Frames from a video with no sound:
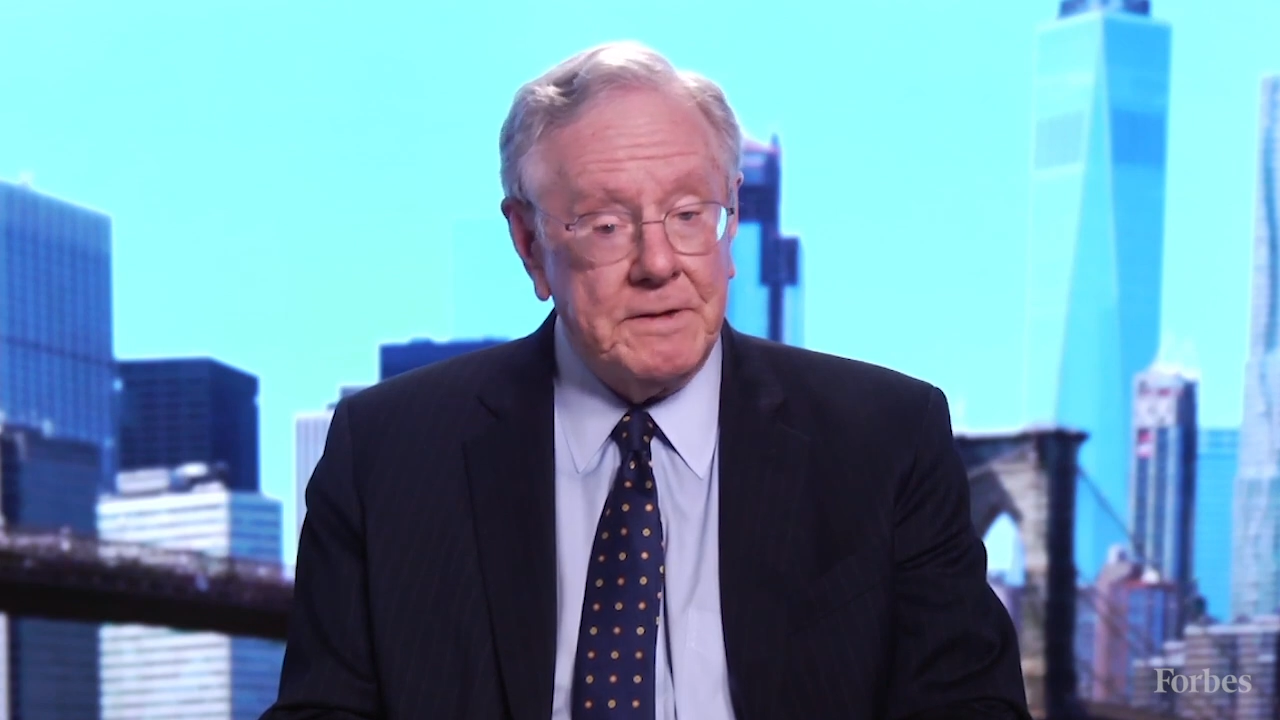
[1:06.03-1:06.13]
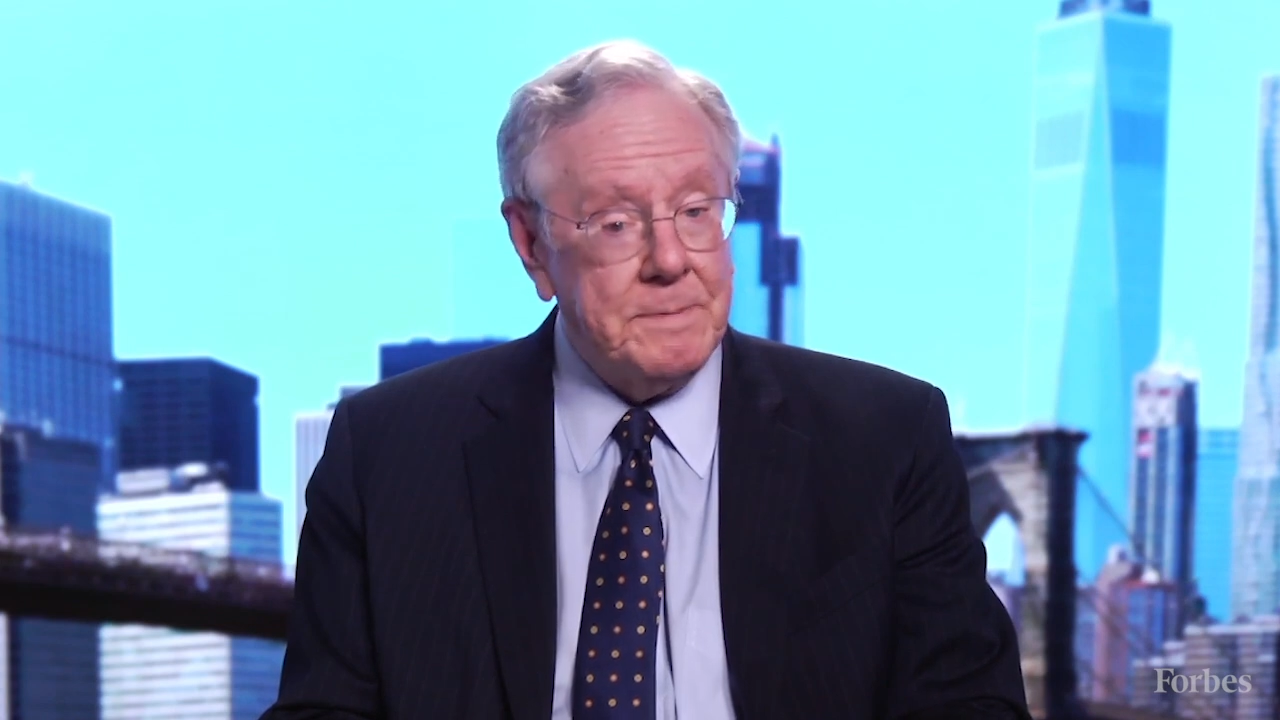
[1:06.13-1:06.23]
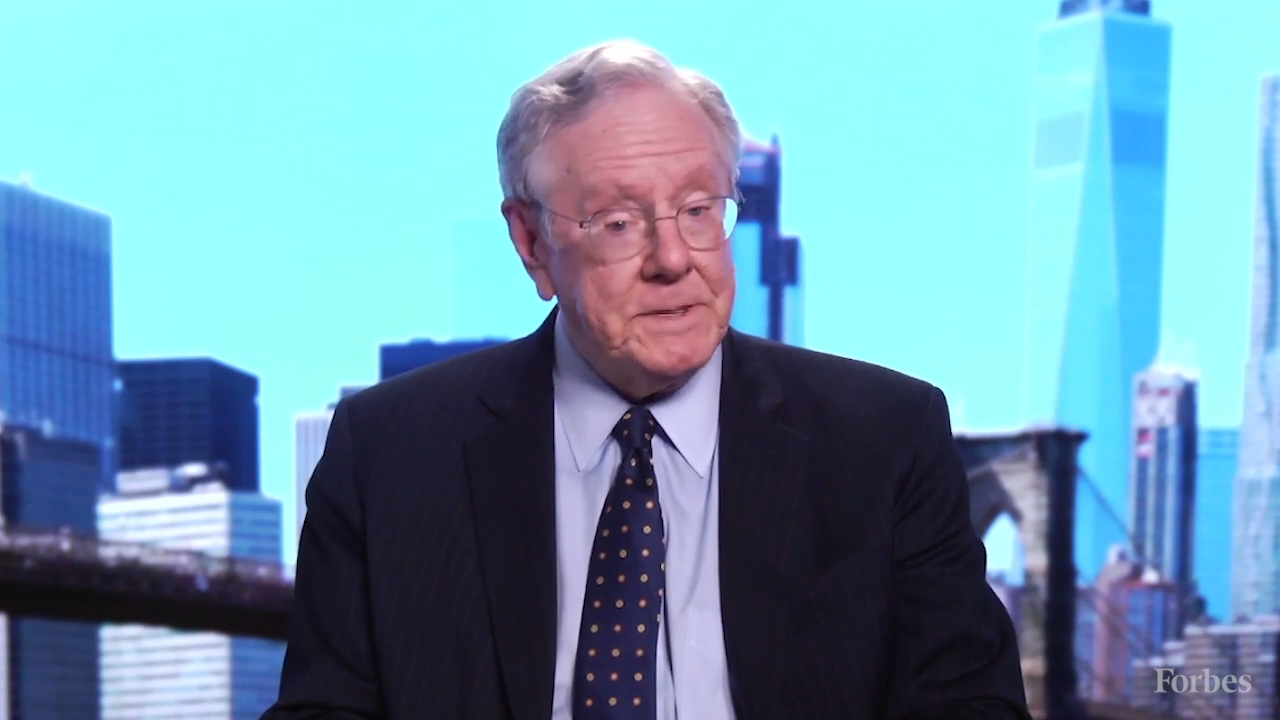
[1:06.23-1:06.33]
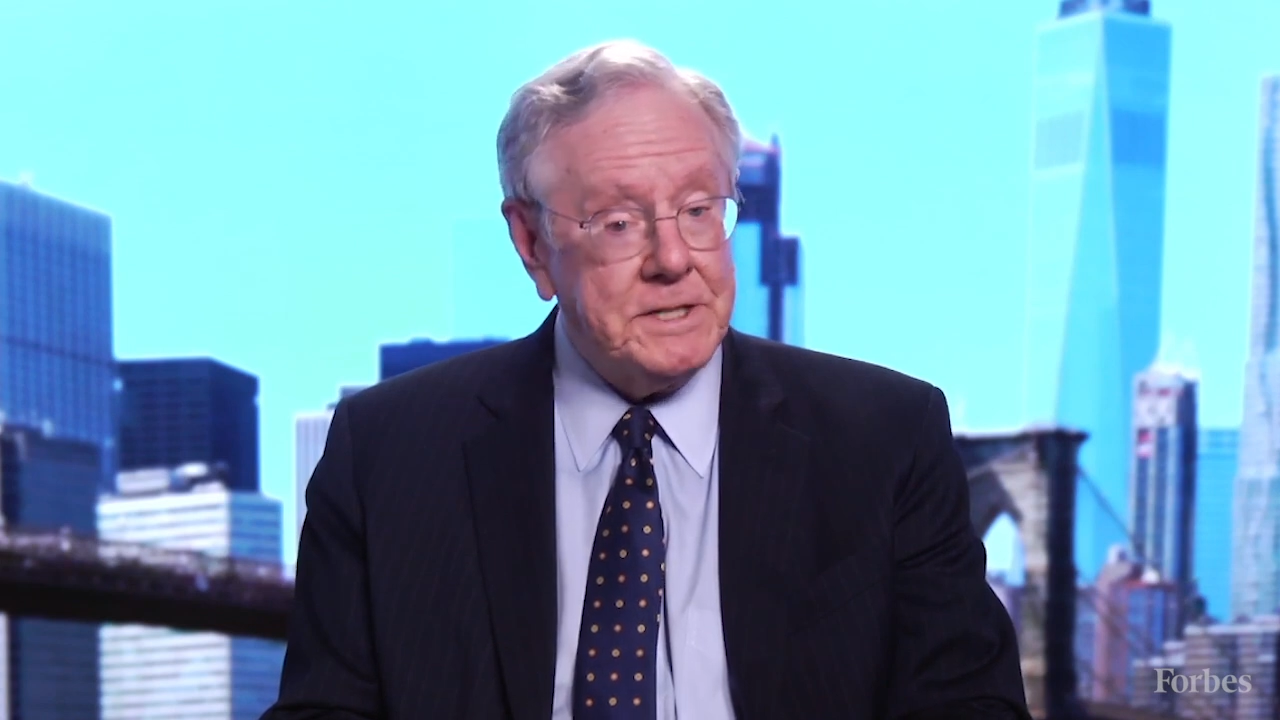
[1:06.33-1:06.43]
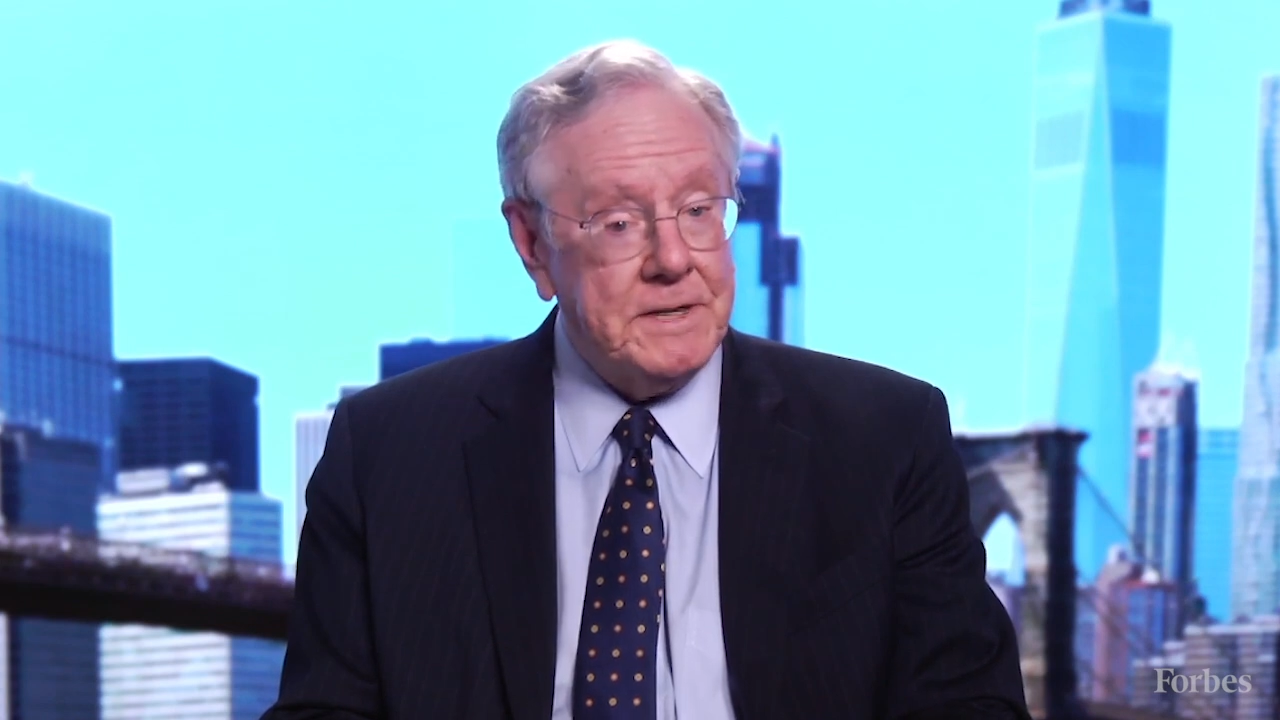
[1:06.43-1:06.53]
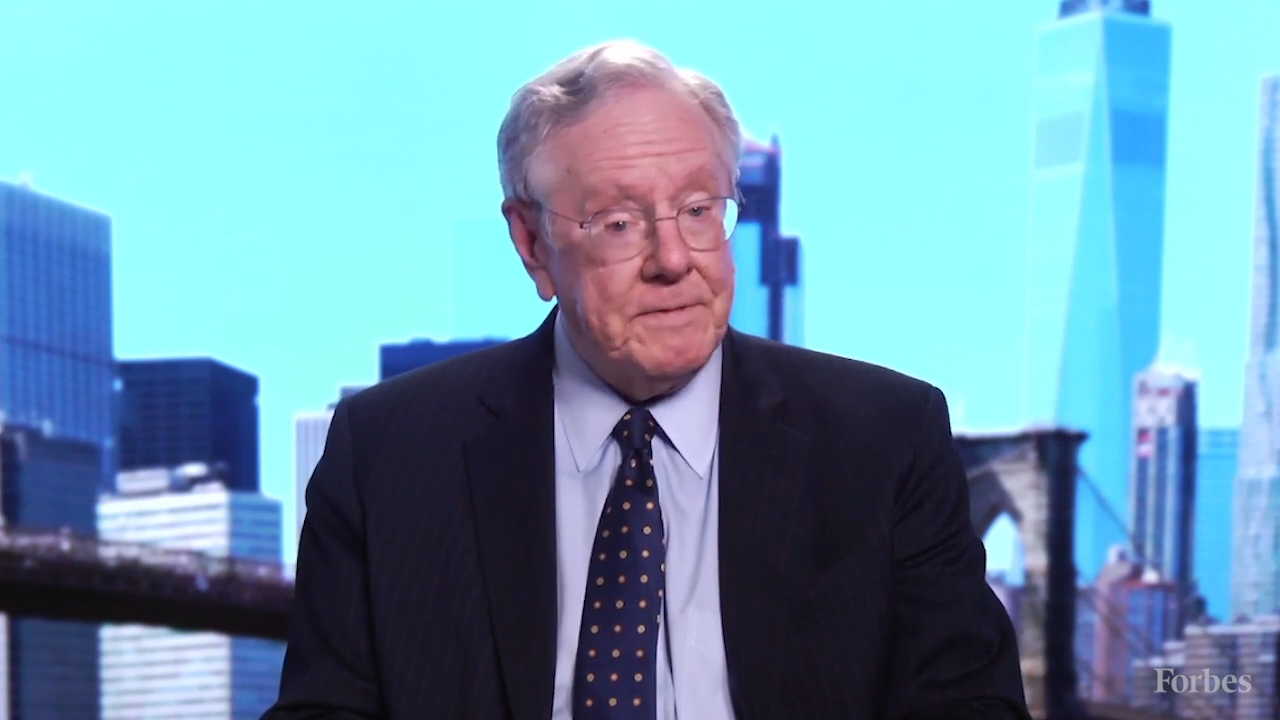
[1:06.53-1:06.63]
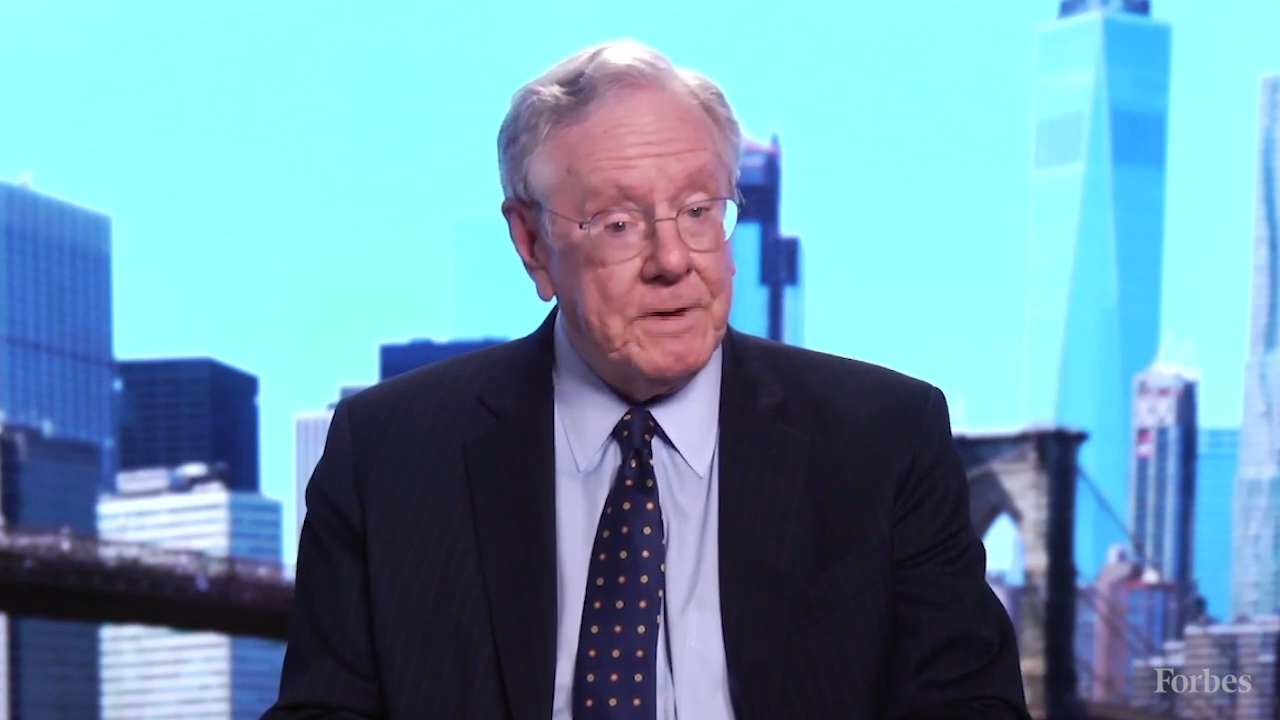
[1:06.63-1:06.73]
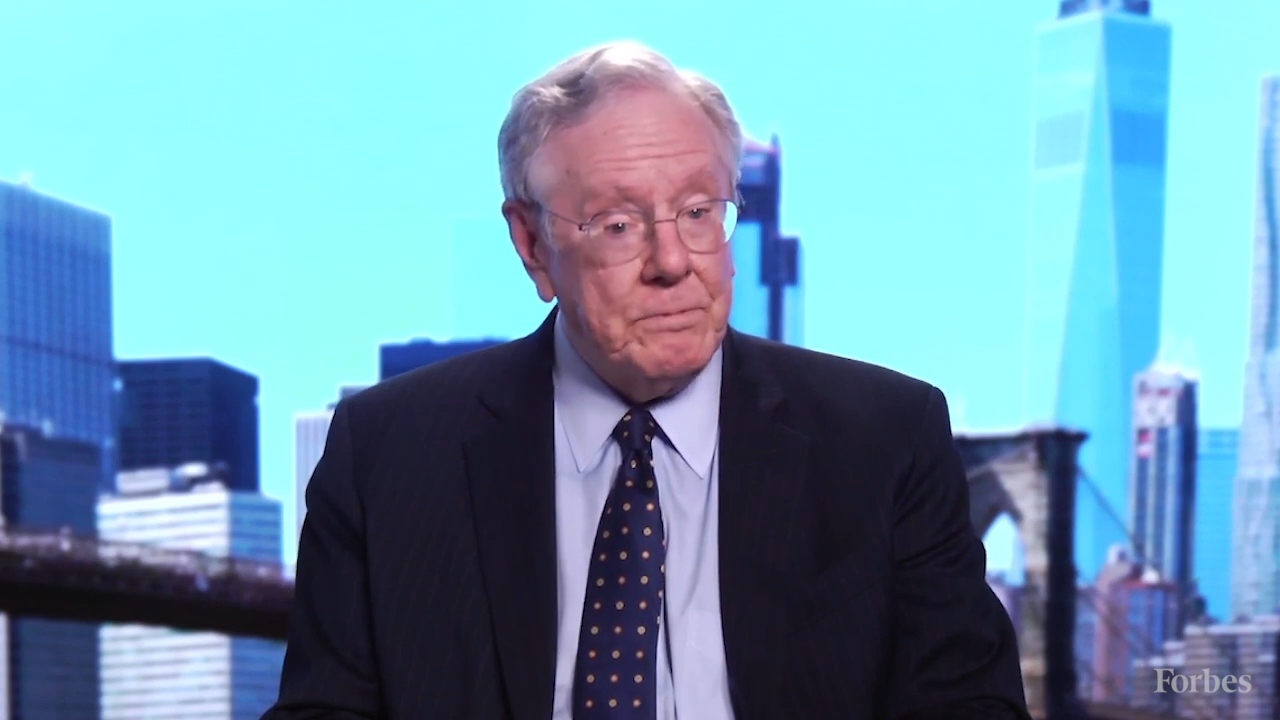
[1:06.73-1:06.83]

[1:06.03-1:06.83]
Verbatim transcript: of the Pacific